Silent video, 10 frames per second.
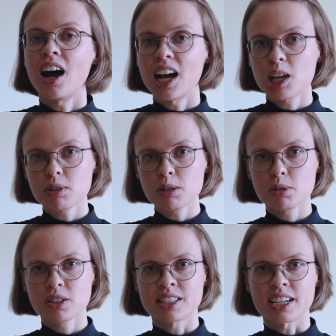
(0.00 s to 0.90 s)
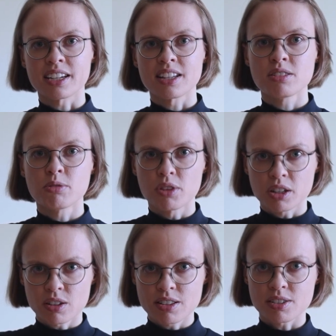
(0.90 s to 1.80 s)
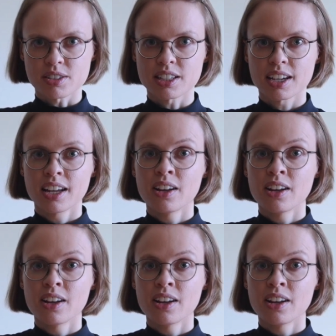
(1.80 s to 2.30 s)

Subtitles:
"I will book tickets for the concert."